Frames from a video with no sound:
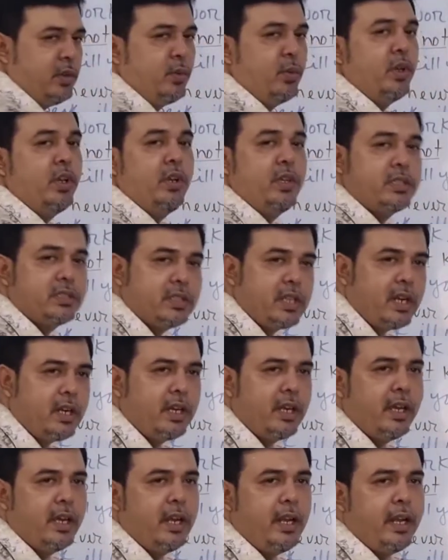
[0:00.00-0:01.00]
We will
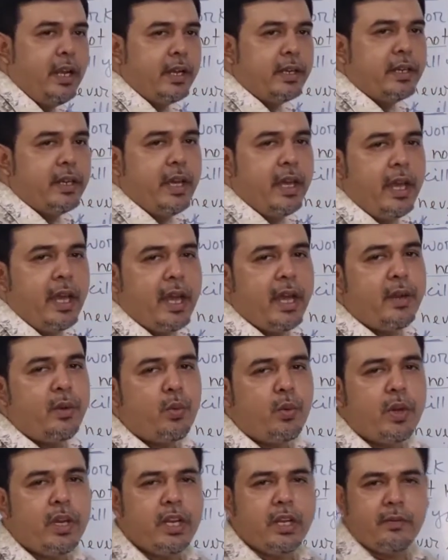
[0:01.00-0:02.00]
start let.
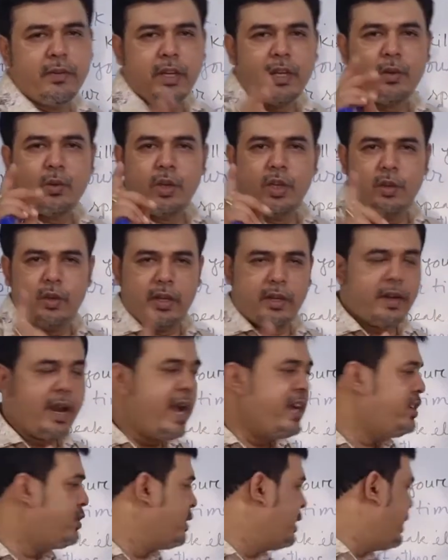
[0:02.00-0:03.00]
And whenever we will
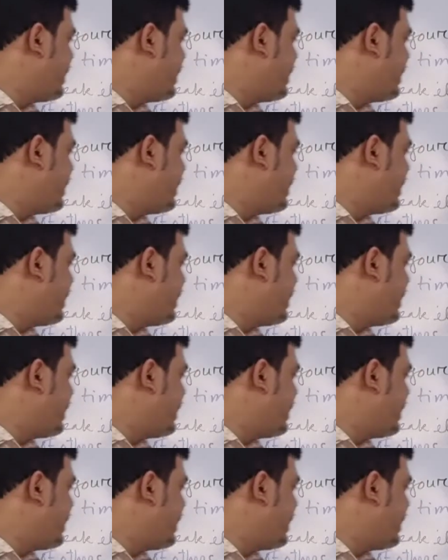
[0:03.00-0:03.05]
write